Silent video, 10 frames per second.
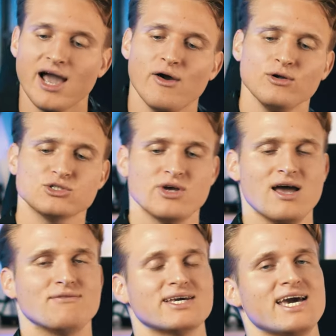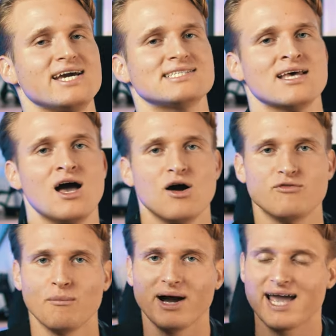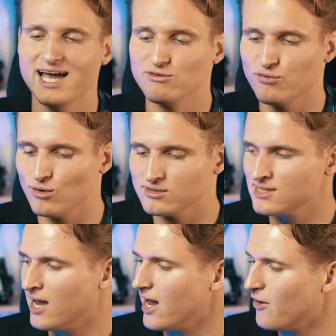I also have a case for my headphones.